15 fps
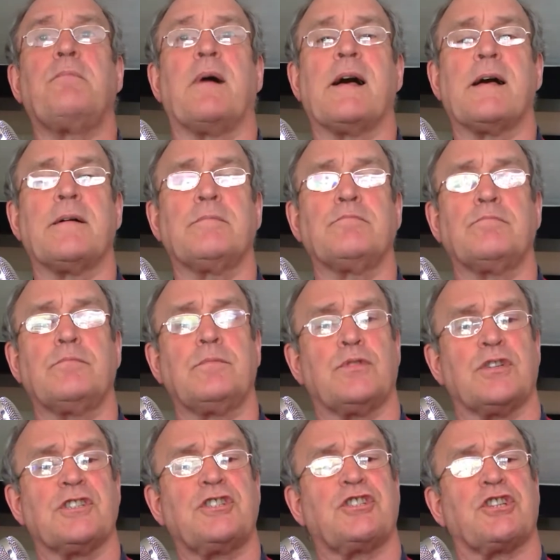
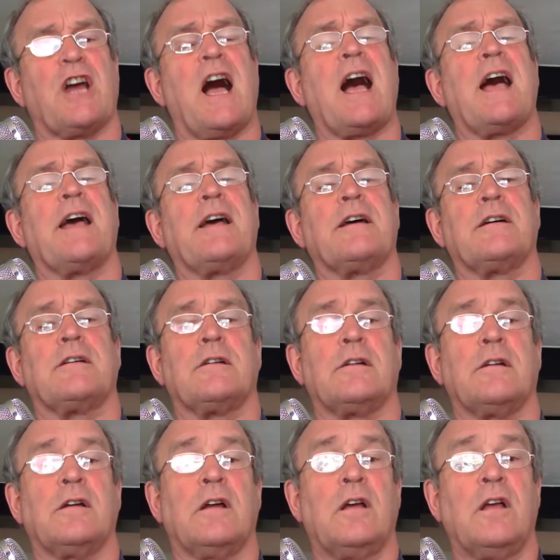Bamborshire.
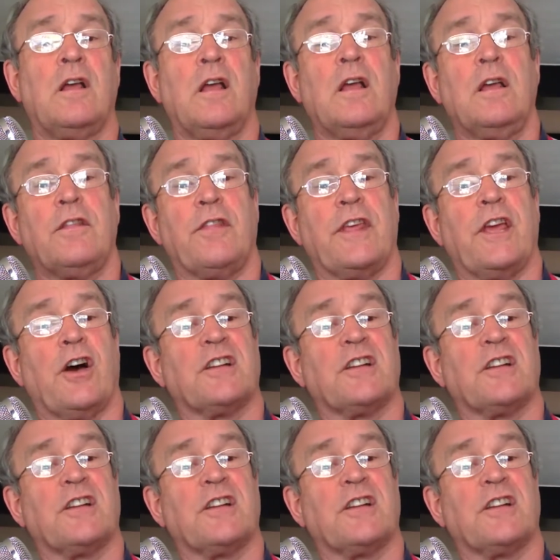The